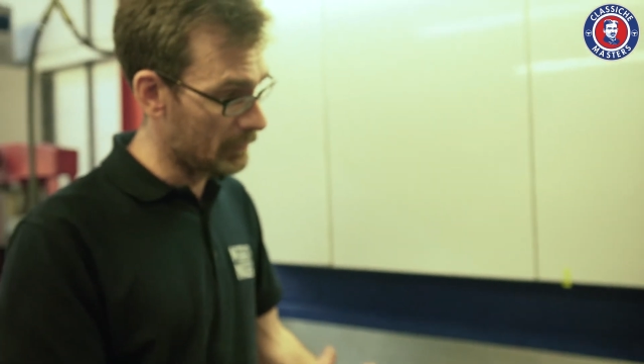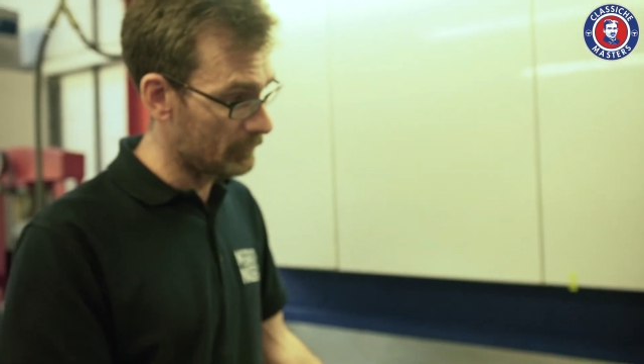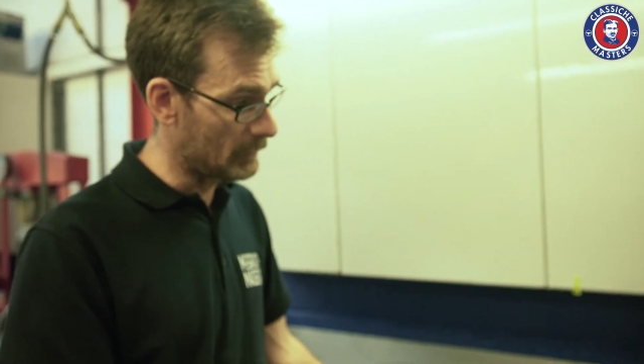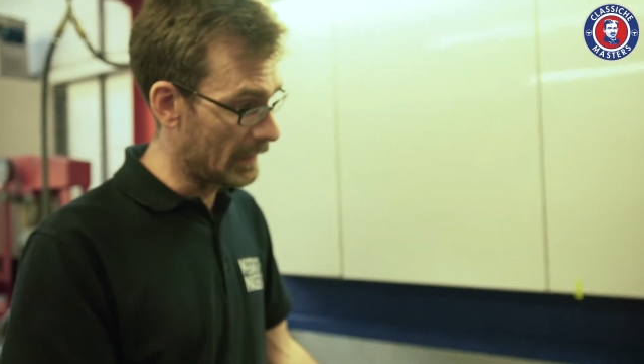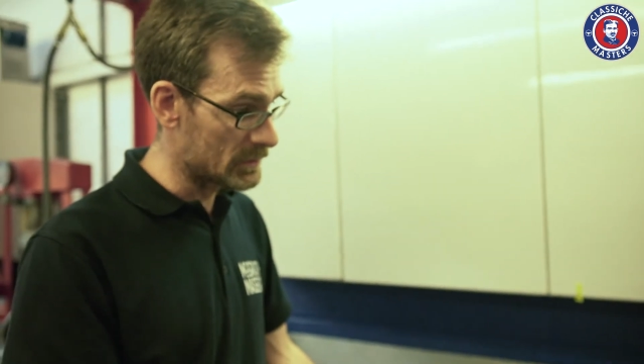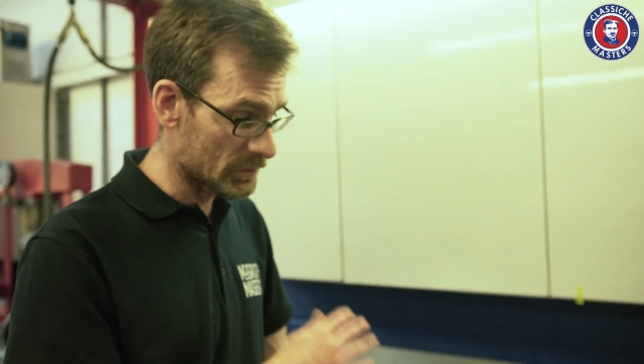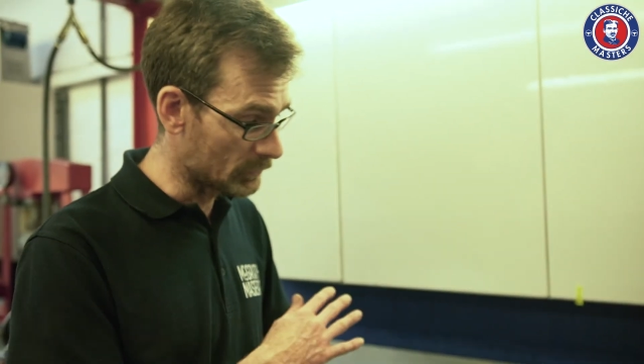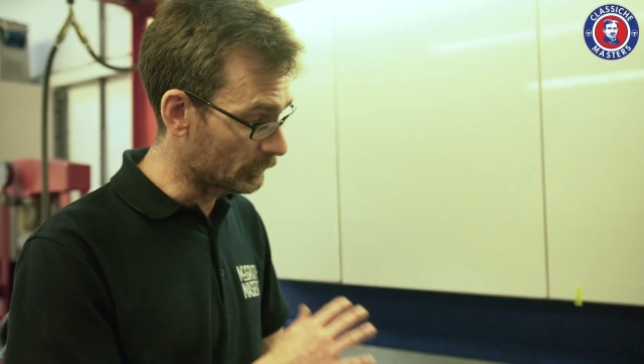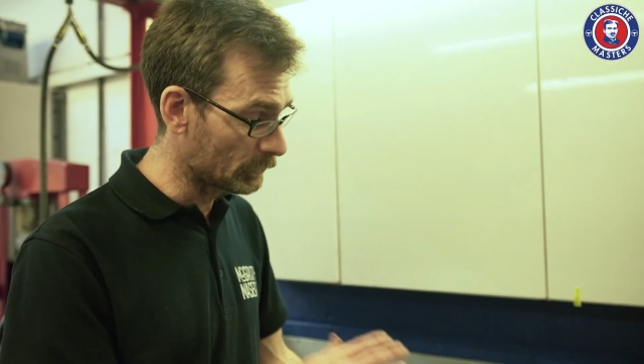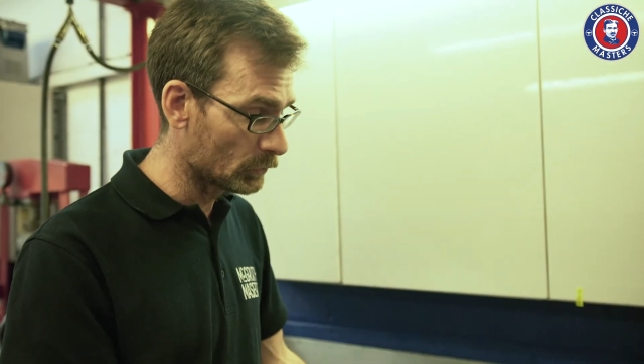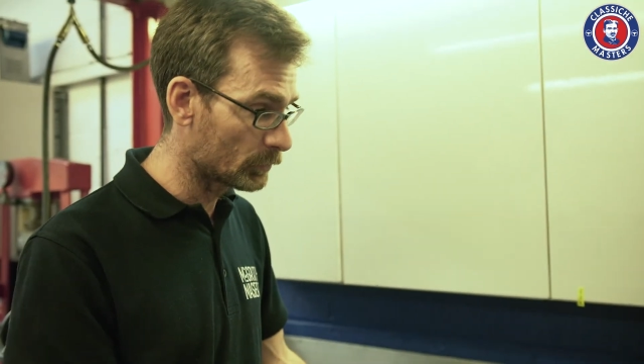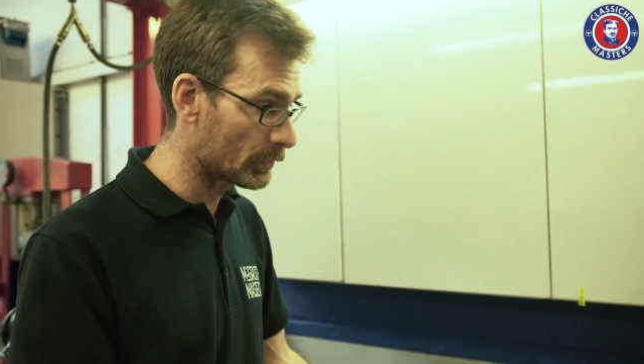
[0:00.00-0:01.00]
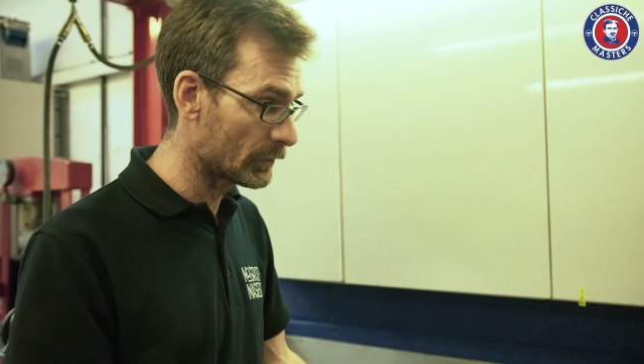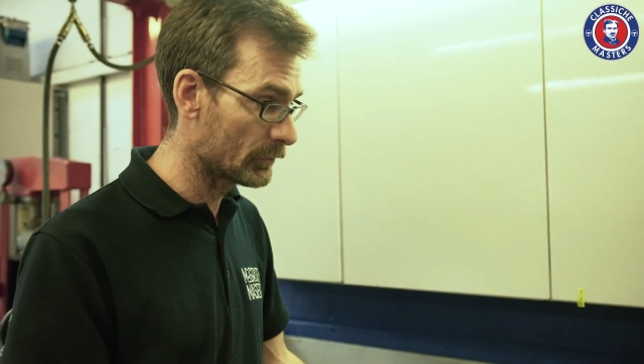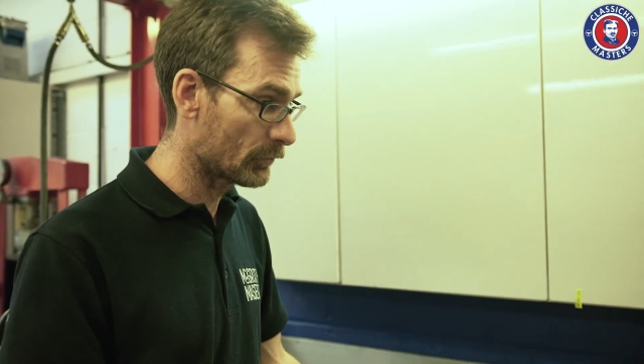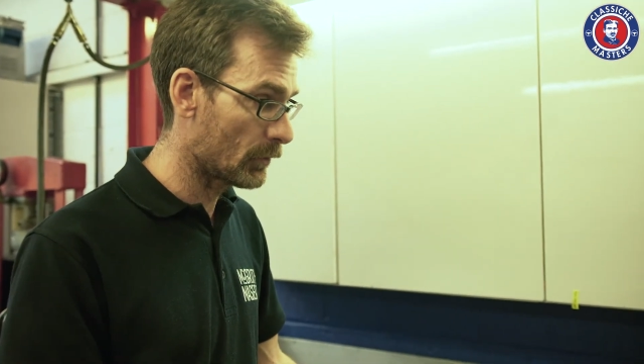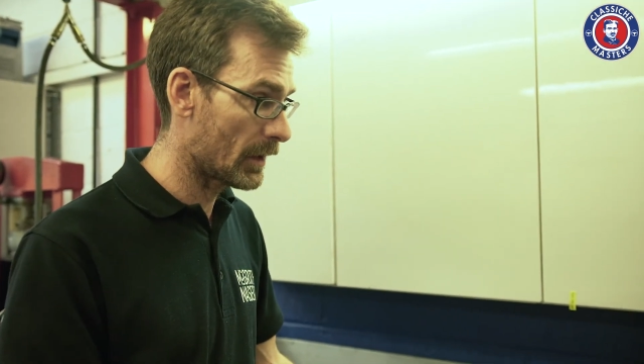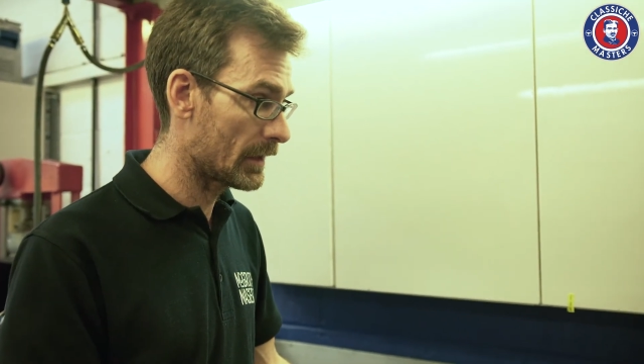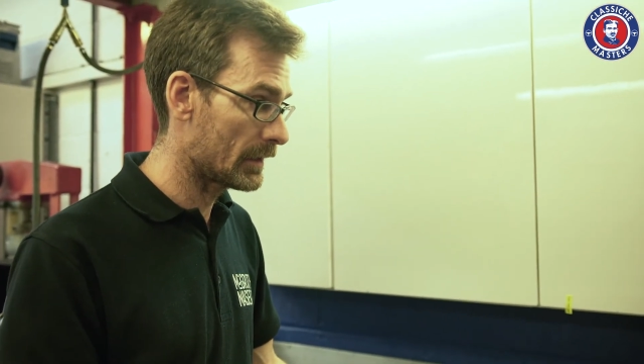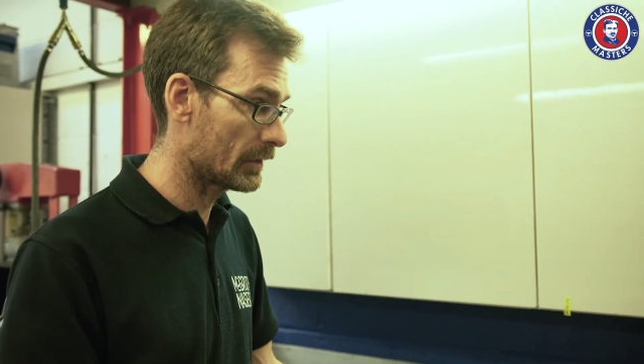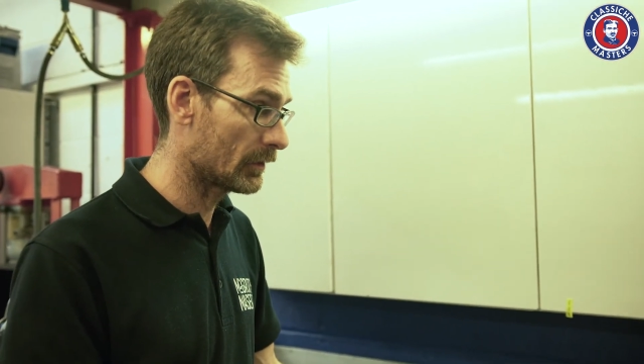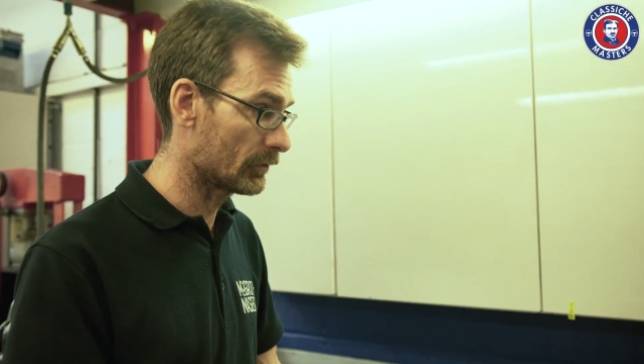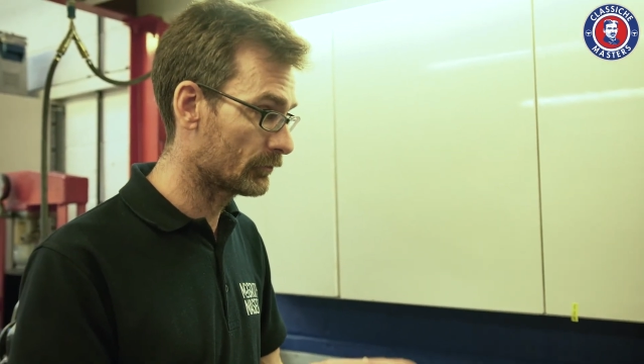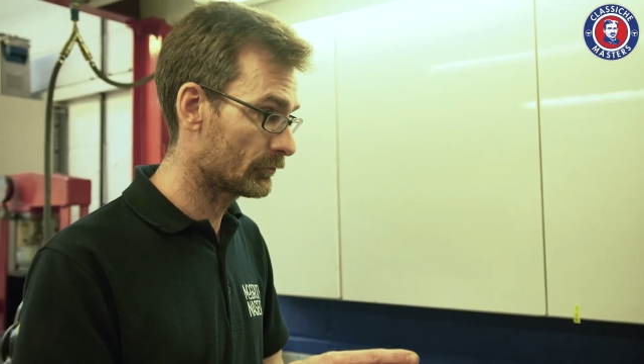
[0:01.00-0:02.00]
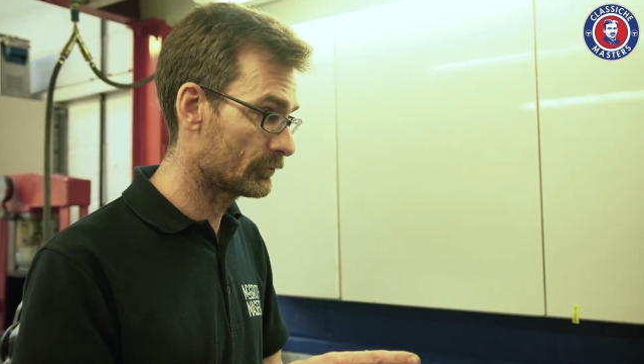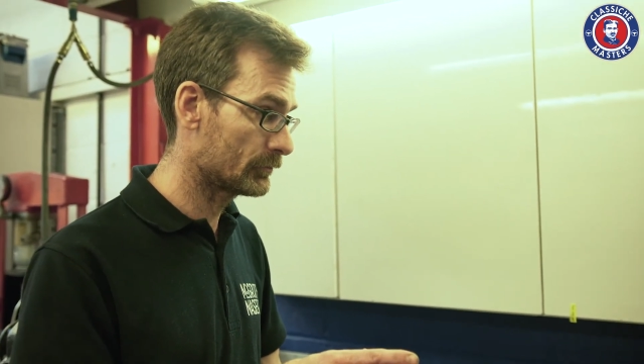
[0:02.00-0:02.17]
just a foolproof way of